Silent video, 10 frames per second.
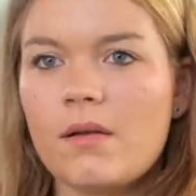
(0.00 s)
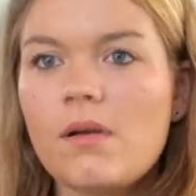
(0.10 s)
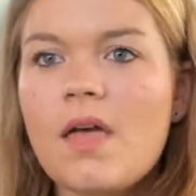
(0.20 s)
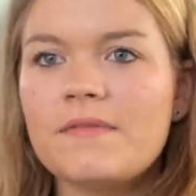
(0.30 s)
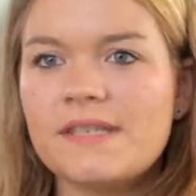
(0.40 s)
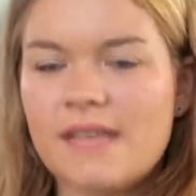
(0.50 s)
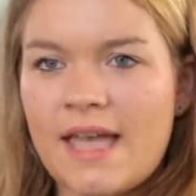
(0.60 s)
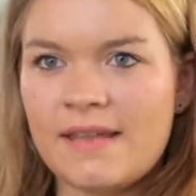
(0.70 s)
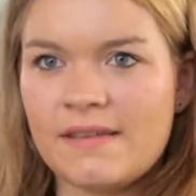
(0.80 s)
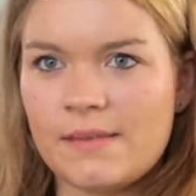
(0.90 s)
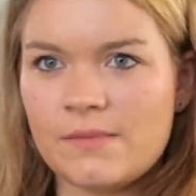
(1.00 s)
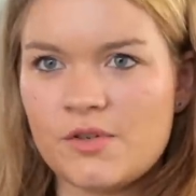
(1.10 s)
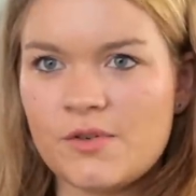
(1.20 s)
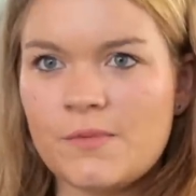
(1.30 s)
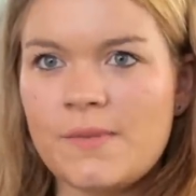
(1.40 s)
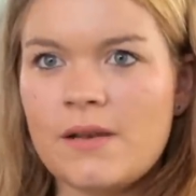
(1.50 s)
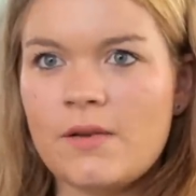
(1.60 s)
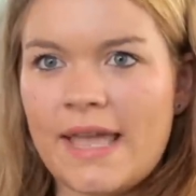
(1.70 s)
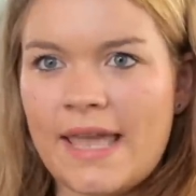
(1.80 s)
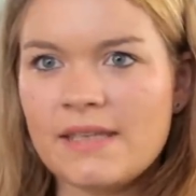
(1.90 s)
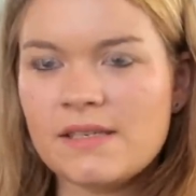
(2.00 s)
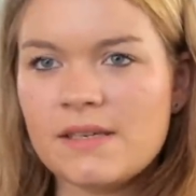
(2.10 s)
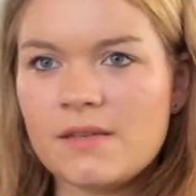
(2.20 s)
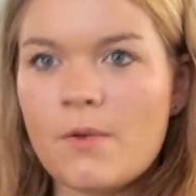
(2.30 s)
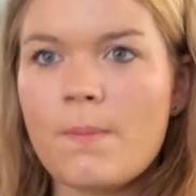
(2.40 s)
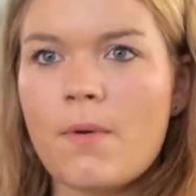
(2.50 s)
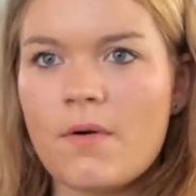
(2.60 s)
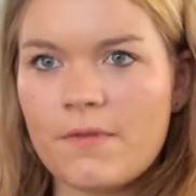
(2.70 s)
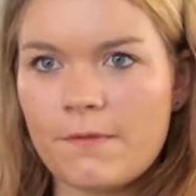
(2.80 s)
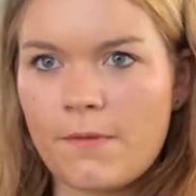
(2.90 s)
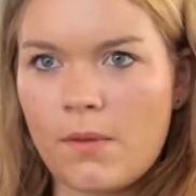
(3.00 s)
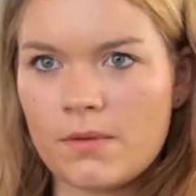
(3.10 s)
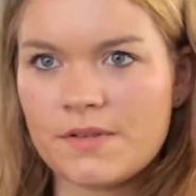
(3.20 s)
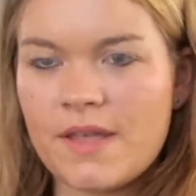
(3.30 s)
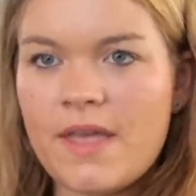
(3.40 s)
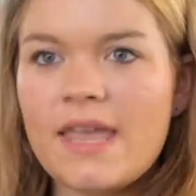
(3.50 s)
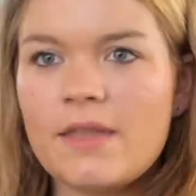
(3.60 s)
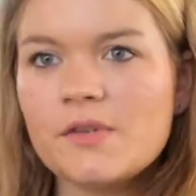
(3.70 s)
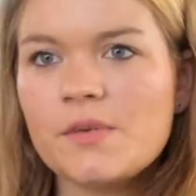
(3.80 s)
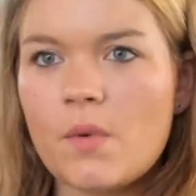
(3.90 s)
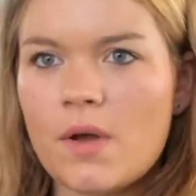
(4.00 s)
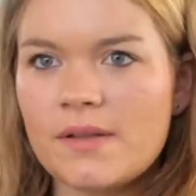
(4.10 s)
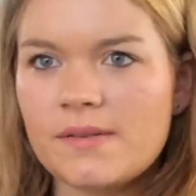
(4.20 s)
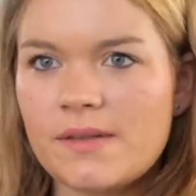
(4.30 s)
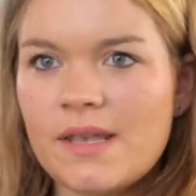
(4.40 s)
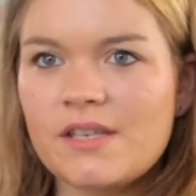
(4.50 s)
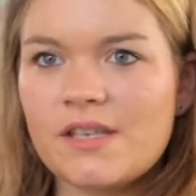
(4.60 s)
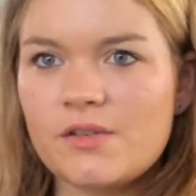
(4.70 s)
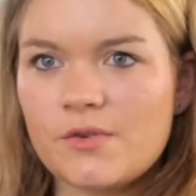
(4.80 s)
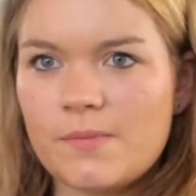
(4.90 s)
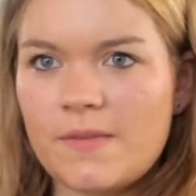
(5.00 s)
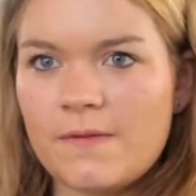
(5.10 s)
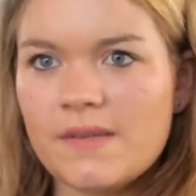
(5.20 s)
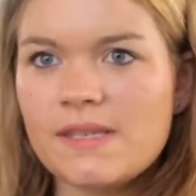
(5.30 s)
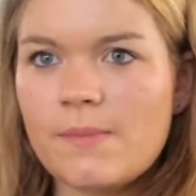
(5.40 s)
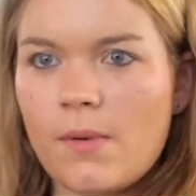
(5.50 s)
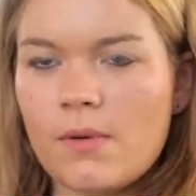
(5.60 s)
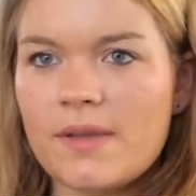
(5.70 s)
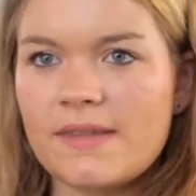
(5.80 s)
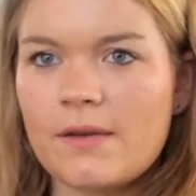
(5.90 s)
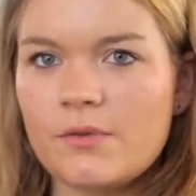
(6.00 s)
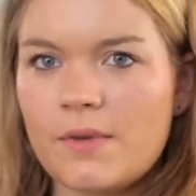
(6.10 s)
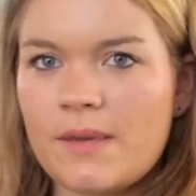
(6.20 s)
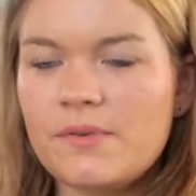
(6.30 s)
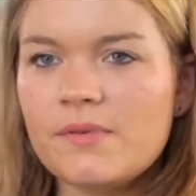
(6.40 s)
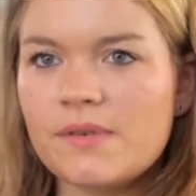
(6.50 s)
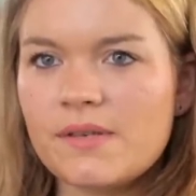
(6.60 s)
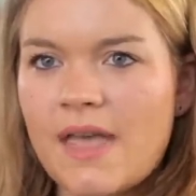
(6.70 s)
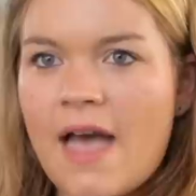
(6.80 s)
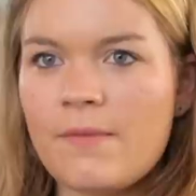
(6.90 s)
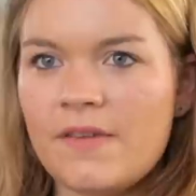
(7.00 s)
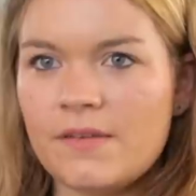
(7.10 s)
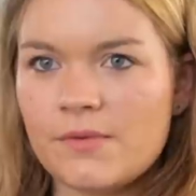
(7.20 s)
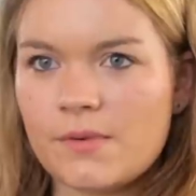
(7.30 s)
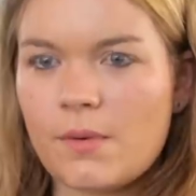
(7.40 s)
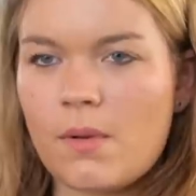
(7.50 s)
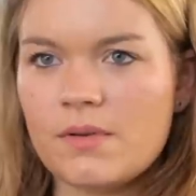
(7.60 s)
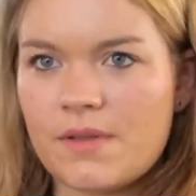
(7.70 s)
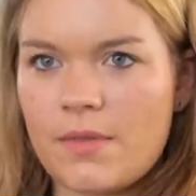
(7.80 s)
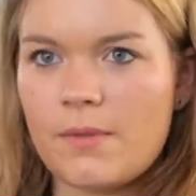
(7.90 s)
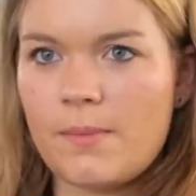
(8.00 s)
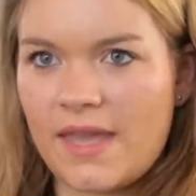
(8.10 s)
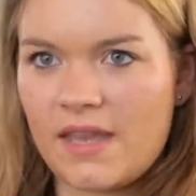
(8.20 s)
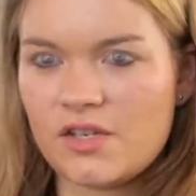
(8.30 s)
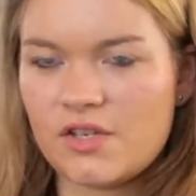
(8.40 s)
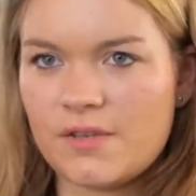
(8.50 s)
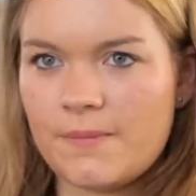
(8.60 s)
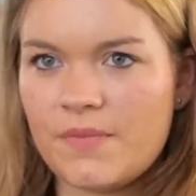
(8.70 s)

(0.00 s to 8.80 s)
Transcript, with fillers: All of these items should be located above the fold. In other words, they should be visible without web users having to scroll down the page.